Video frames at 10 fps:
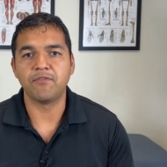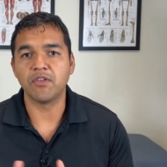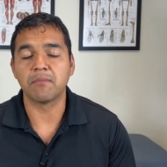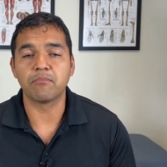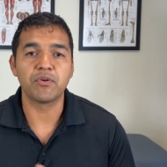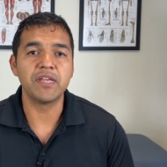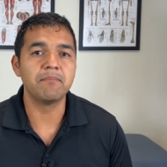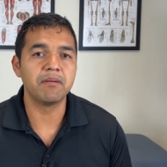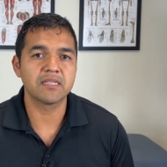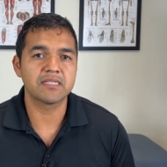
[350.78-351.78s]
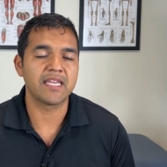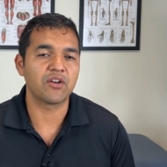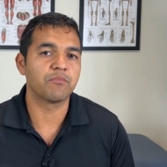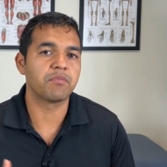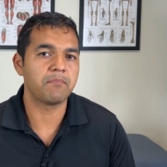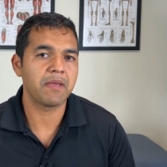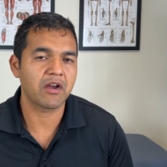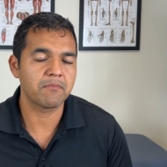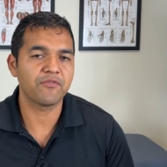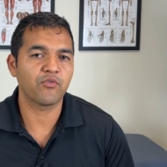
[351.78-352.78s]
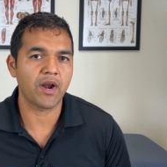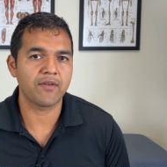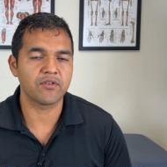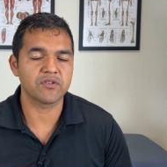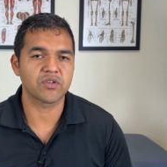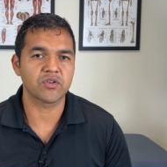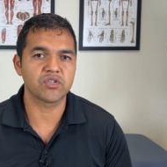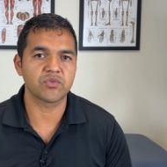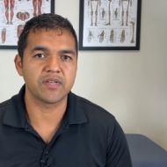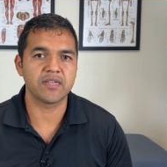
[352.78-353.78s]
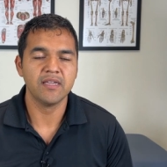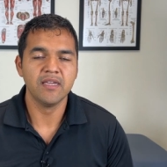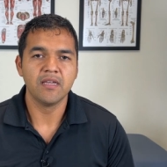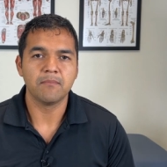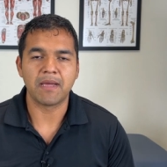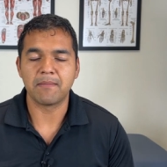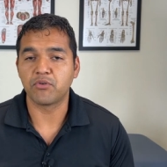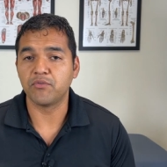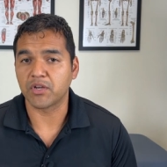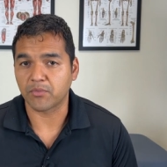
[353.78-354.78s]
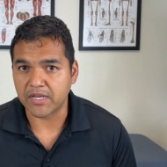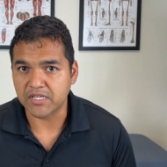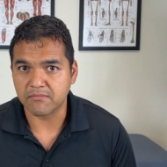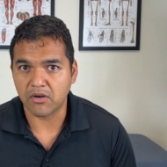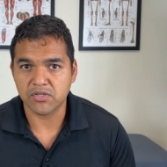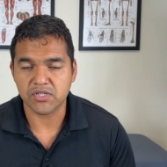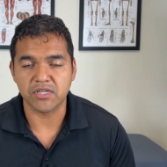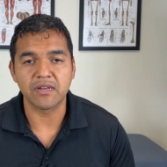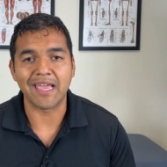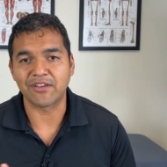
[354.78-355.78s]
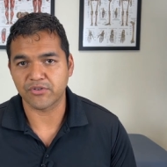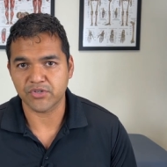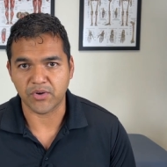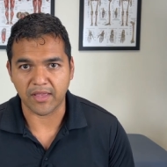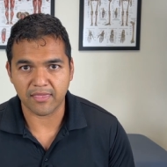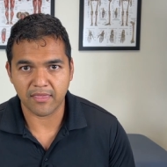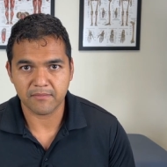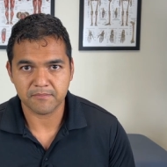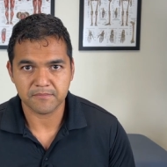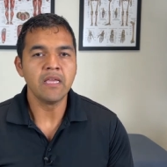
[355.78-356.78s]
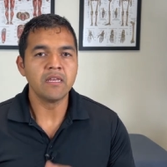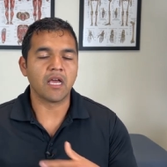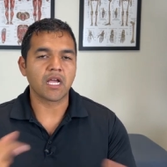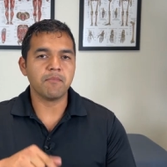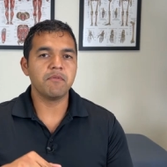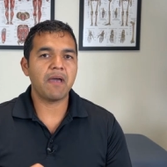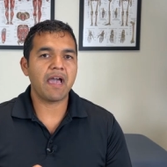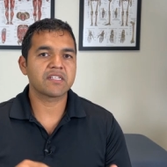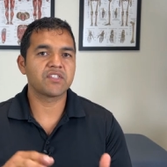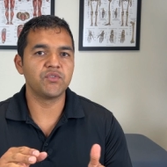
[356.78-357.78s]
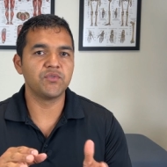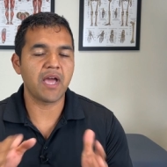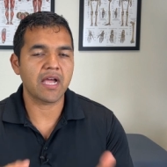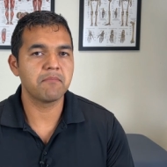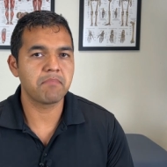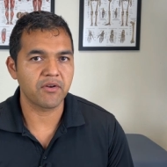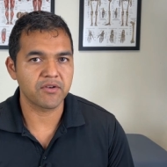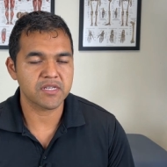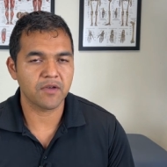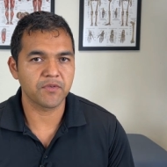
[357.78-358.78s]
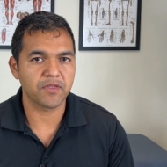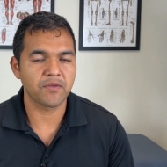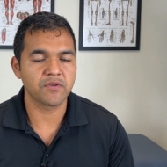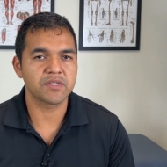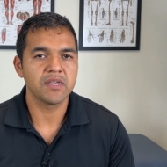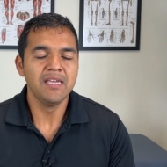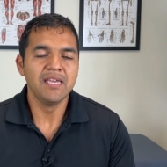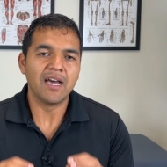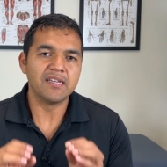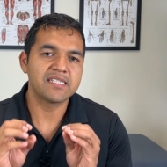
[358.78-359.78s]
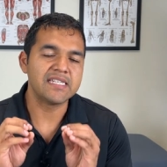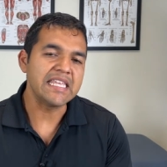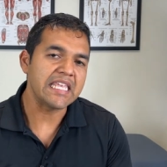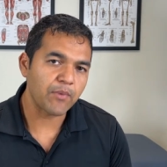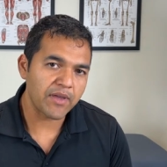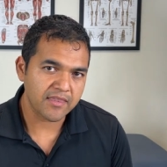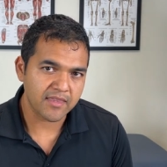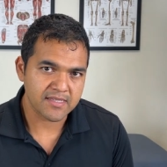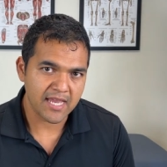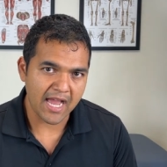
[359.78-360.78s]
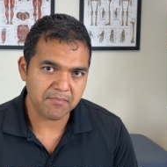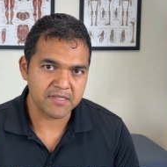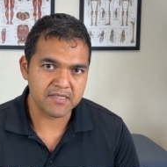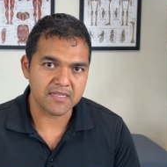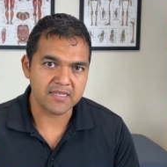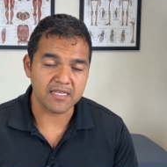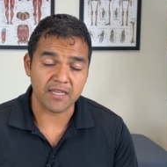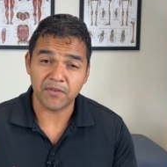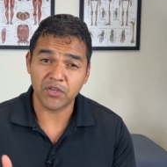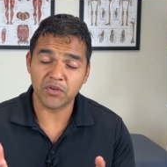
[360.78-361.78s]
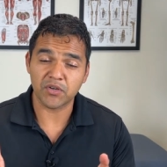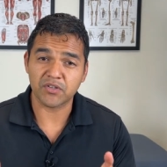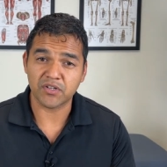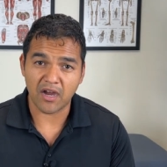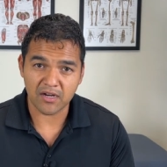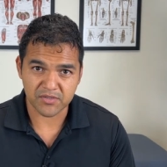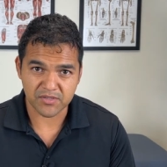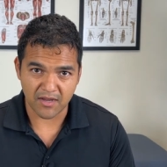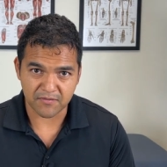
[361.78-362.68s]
If you can prehabilitate or prepare before having your surgery by improving your range of motion and your strength. Now, coming back to not comparing yourself with others, a sneaky way that this happens is if you go to your doctor's